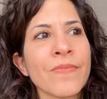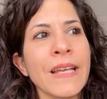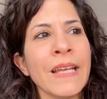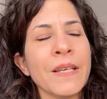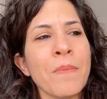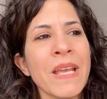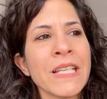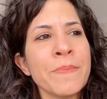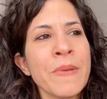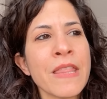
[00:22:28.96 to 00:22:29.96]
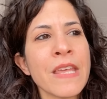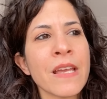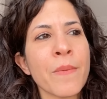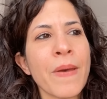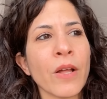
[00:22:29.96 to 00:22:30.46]
it makes me
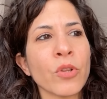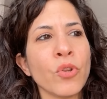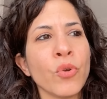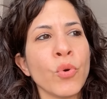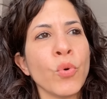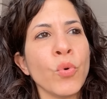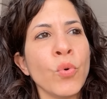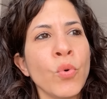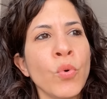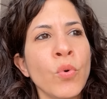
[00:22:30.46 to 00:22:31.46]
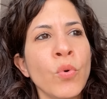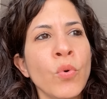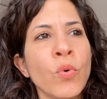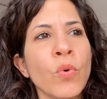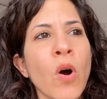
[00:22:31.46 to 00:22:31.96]
think about
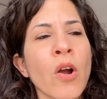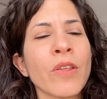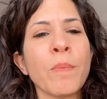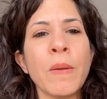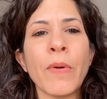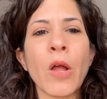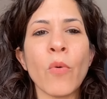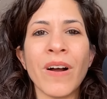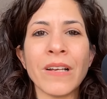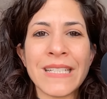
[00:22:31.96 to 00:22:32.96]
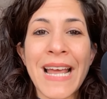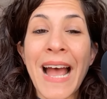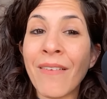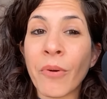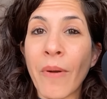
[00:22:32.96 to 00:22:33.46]
who are the people I want to
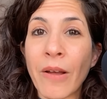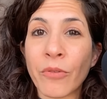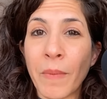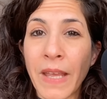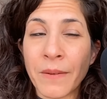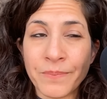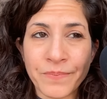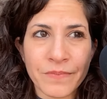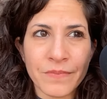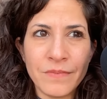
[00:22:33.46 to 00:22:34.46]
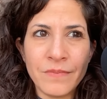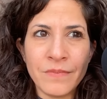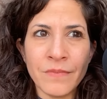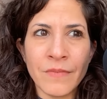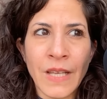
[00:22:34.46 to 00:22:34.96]
have around me
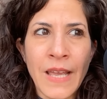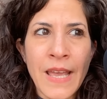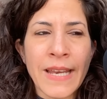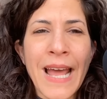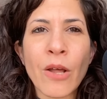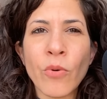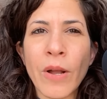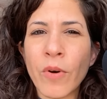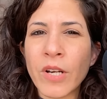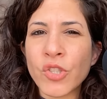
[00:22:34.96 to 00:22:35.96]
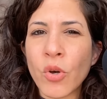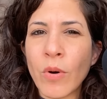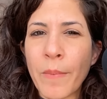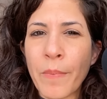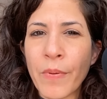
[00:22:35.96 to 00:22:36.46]
and how do I want to show
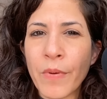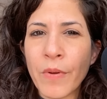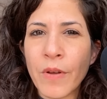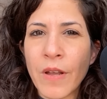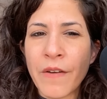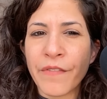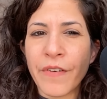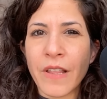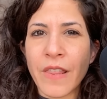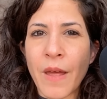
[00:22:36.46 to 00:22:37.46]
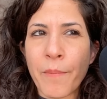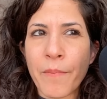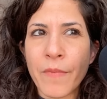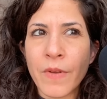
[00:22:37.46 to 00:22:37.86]
up in front of them,